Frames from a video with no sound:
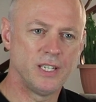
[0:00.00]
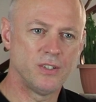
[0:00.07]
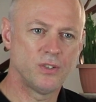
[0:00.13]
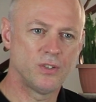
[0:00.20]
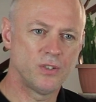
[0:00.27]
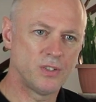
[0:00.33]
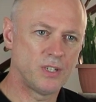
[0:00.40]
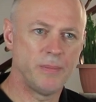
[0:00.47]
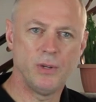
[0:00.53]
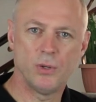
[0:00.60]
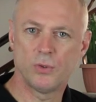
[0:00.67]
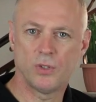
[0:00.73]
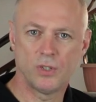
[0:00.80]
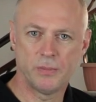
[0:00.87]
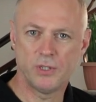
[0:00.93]
as
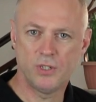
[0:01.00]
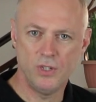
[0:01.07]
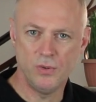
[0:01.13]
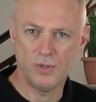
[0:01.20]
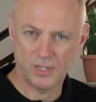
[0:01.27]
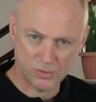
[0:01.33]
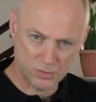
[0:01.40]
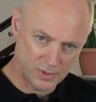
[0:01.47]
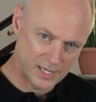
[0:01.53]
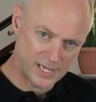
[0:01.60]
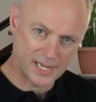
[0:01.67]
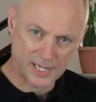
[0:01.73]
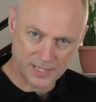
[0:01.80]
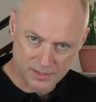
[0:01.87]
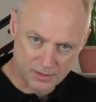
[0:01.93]
semi-autonomous units within
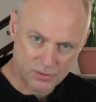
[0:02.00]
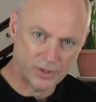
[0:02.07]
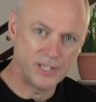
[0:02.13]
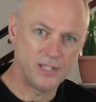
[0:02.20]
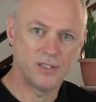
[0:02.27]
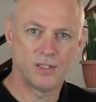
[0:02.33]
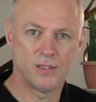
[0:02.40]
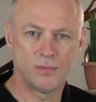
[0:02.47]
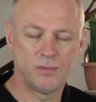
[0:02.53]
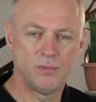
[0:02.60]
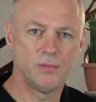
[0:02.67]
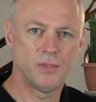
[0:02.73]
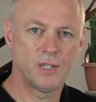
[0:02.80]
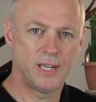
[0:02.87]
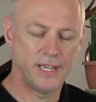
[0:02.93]
our greater
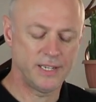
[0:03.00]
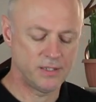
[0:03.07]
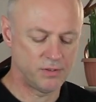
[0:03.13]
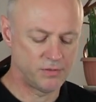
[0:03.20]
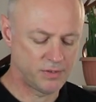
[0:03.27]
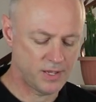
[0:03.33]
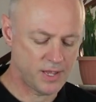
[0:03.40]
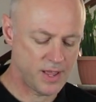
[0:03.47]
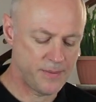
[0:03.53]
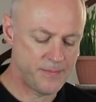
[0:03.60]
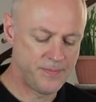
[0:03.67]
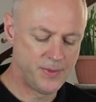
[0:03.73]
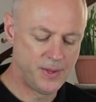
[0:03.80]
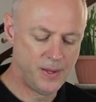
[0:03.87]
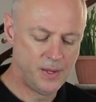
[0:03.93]
collective.
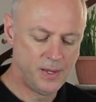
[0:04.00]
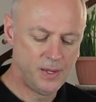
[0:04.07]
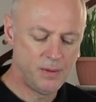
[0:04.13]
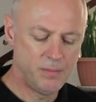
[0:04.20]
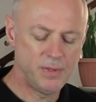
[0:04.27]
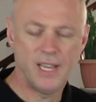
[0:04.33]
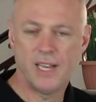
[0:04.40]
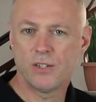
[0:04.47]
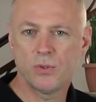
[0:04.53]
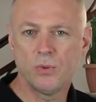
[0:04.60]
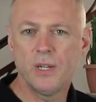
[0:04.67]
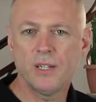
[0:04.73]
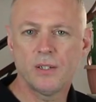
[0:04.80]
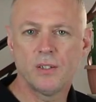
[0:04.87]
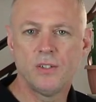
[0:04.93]
But yeah, it's all
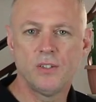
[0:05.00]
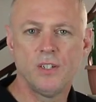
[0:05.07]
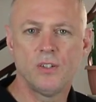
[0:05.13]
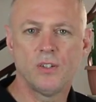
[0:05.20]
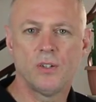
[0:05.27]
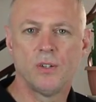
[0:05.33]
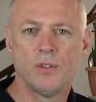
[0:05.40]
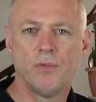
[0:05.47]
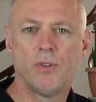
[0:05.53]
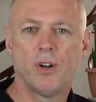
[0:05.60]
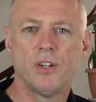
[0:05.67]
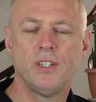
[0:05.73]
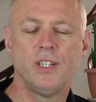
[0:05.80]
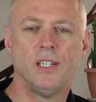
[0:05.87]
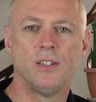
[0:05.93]
contingent on
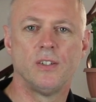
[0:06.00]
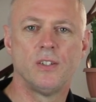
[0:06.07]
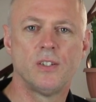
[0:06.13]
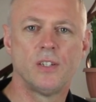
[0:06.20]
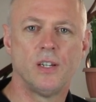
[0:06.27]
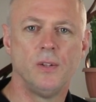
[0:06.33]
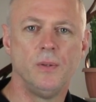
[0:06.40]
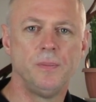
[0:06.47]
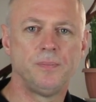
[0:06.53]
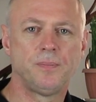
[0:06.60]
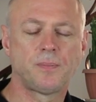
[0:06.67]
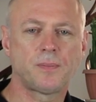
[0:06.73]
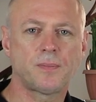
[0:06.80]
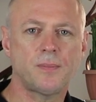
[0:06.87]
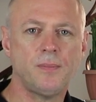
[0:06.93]
volunteers. So if
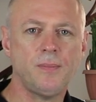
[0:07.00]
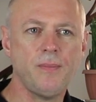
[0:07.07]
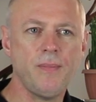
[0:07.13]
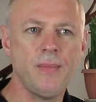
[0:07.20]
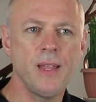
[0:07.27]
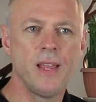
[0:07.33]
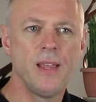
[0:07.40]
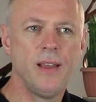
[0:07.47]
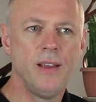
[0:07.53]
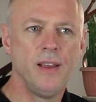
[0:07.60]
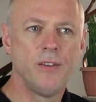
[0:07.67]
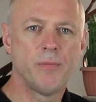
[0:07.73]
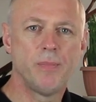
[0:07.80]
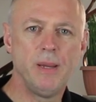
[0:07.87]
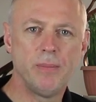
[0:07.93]

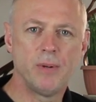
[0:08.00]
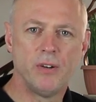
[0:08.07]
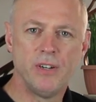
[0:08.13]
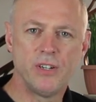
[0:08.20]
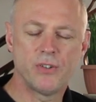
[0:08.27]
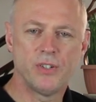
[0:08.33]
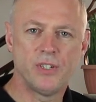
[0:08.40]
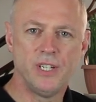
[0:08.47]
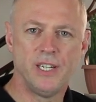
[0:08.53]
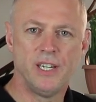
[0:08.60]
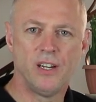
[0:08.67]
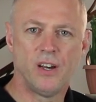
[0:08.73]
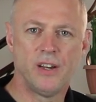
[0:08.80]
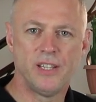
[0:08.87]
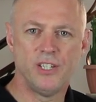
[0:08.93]
people are interested
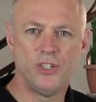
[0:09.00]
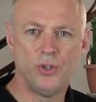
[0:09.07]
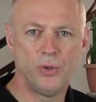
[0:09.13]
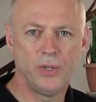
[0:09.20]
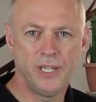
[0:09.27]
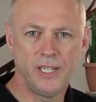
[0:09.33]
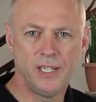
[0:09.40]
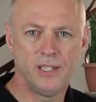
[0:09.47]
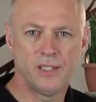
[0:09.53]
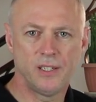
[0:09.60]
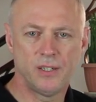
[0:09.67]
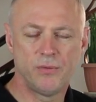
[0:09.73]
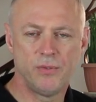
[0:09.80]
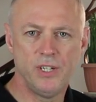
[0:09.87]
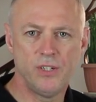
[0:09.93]
in either joining
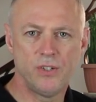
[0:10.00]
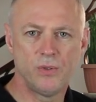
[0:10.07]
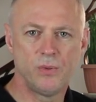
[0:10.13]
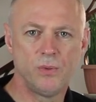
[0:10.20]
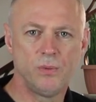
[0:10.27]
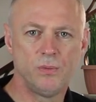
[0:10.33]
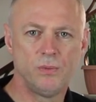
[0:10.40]
a regional